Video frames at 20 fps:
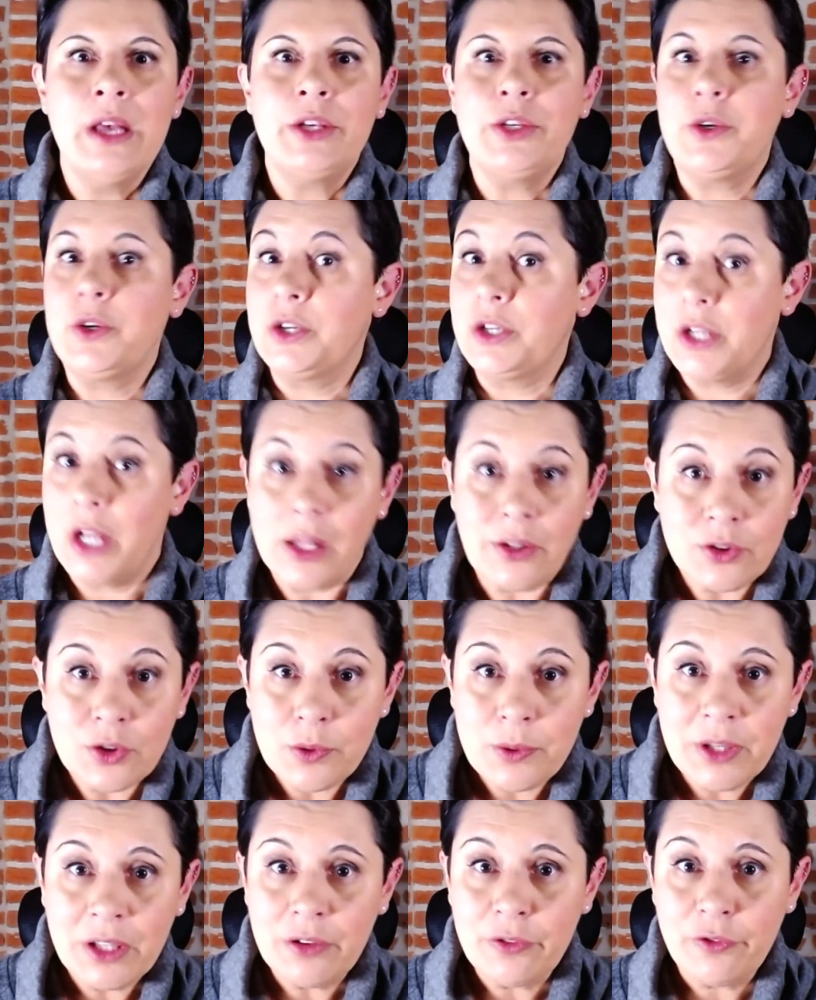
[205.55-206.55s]
You're not
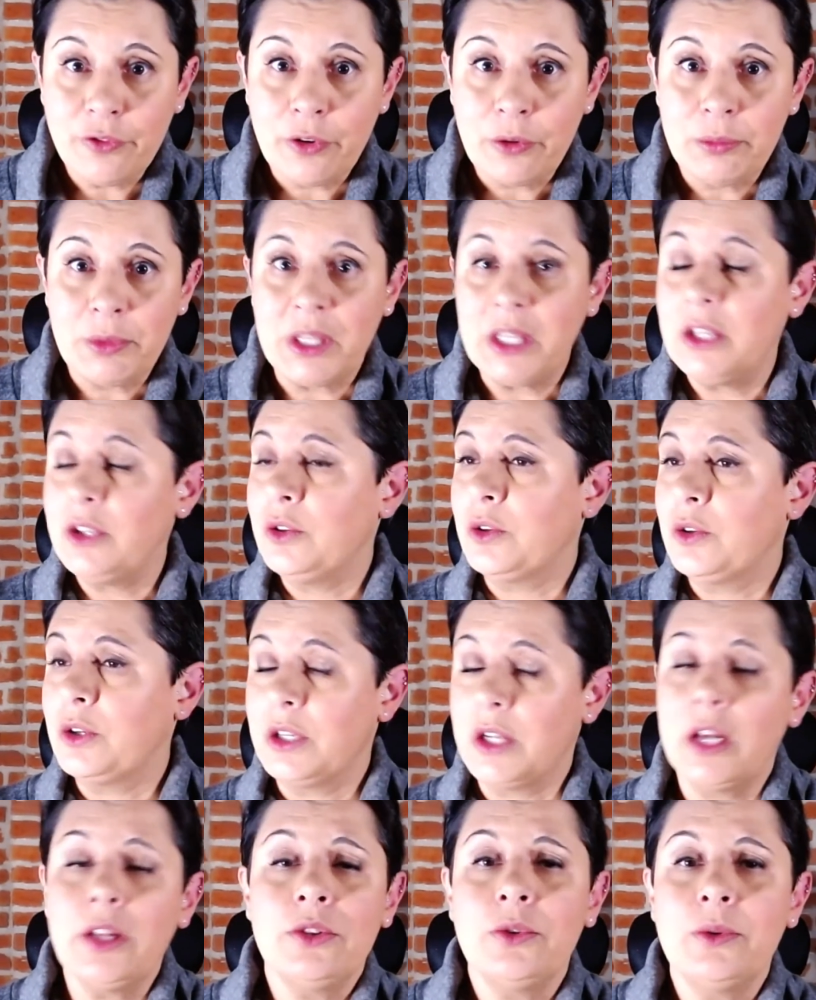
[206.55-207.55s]
doing it for me. You're
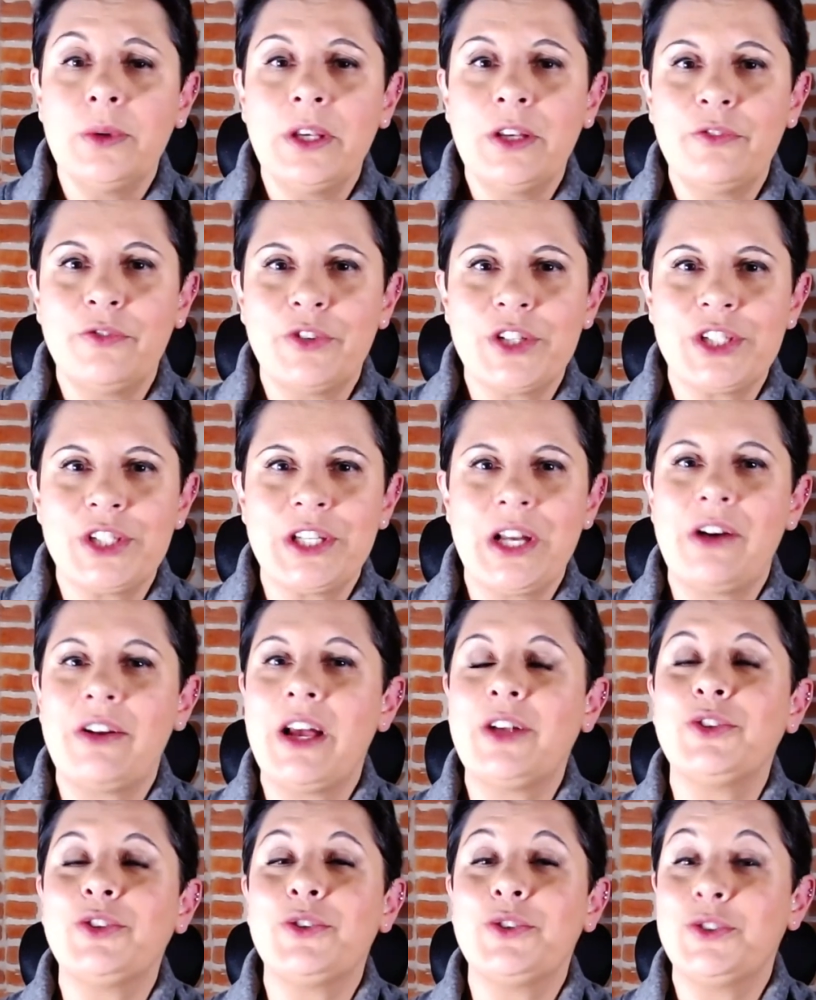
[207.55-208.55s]
not doing it for the shout
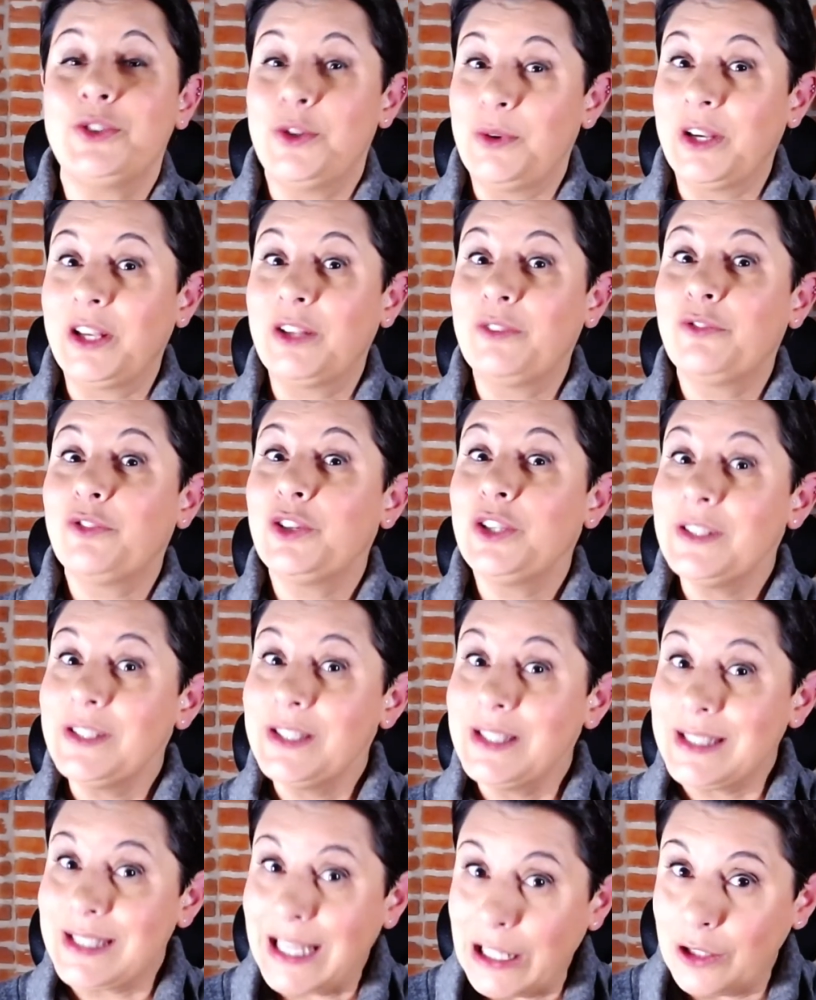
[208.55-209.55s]
out. You're doing it for
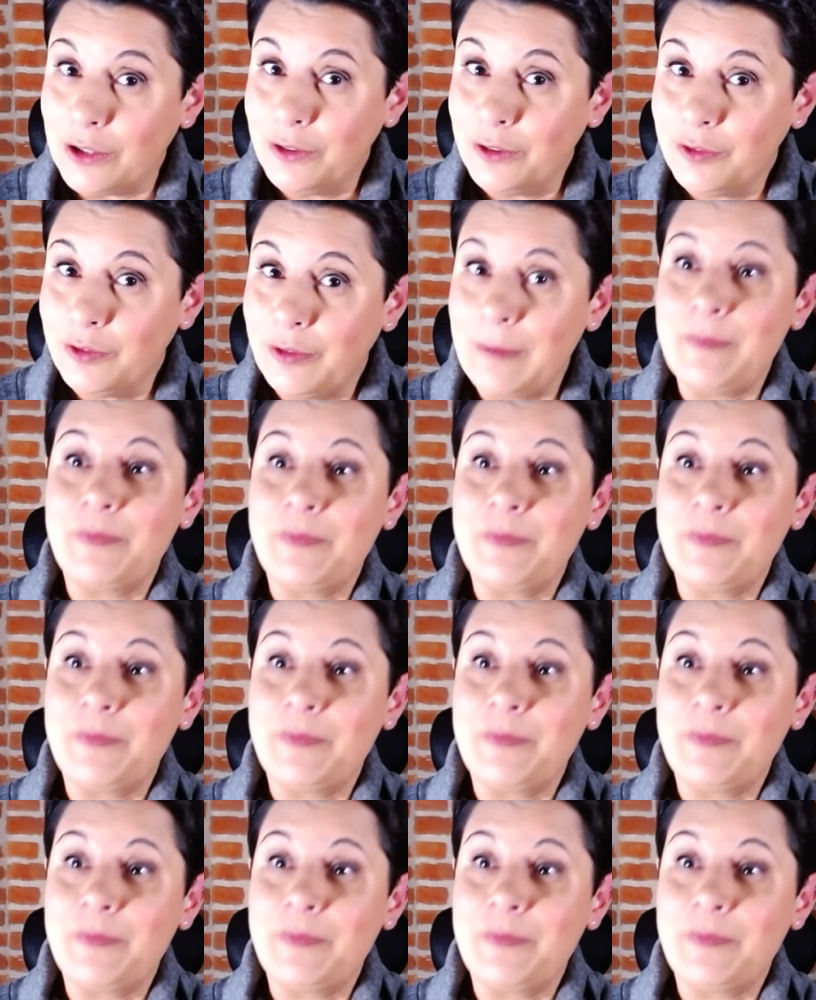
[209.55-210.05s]
yourself.